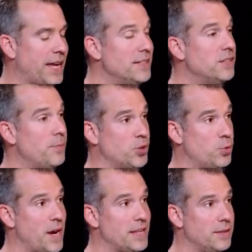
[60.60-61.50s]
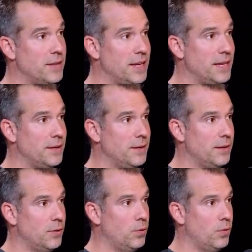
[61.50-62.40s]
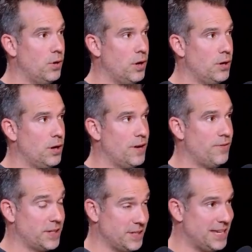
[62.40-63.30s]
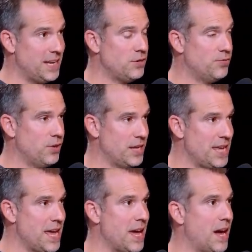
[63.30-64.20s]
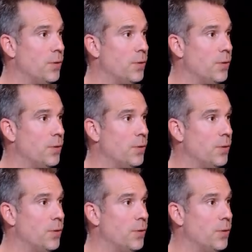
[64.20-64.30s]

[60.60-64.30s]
gained so much weight that if I'd continued for a year,